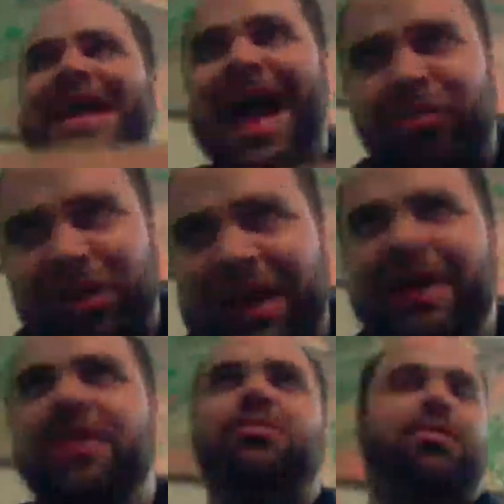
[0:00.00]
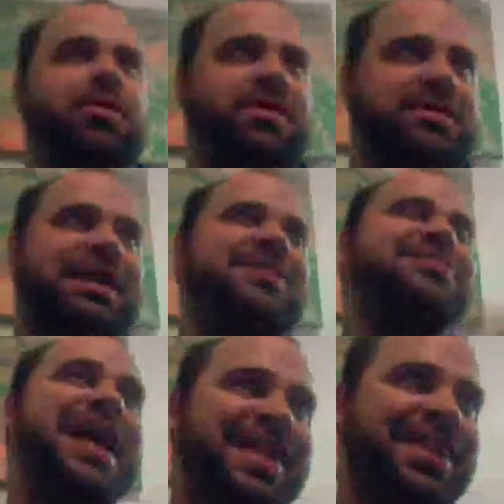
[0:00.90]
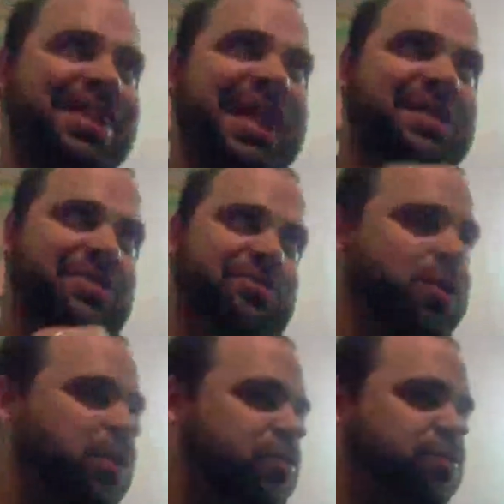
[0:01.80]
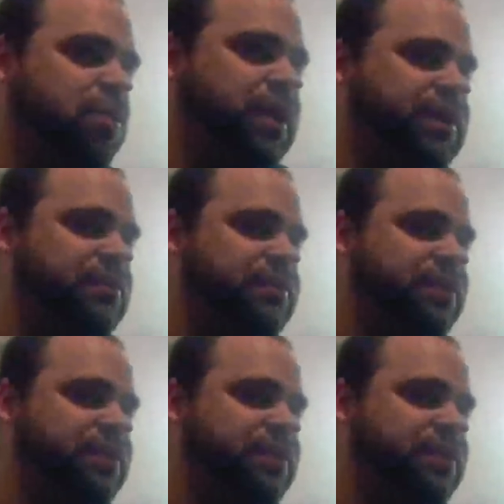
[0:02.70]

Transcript: and actually is a part of the text. That's Foucault's point.